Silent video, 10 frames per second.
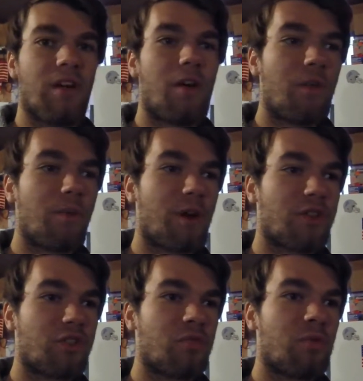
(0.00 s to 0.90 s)
All the
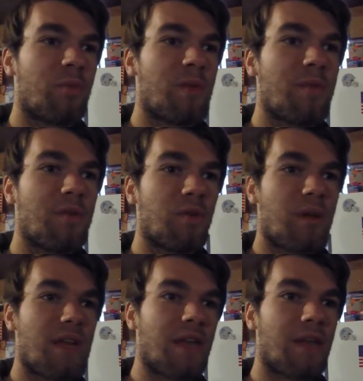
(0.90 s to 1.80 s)
pressure will be
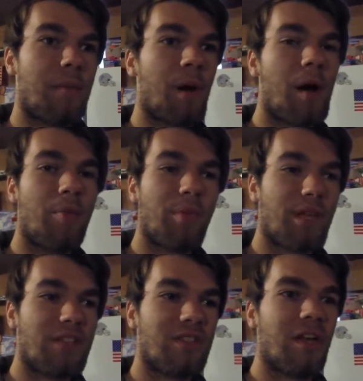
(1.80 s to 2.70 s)
between the pump
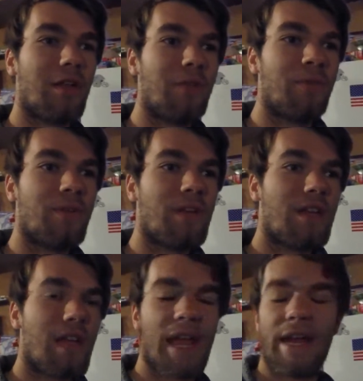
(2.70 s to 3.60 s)
itself
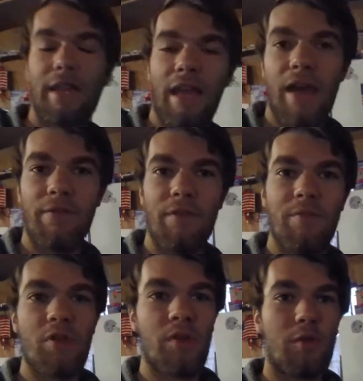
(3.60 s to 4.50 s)
and the FMU.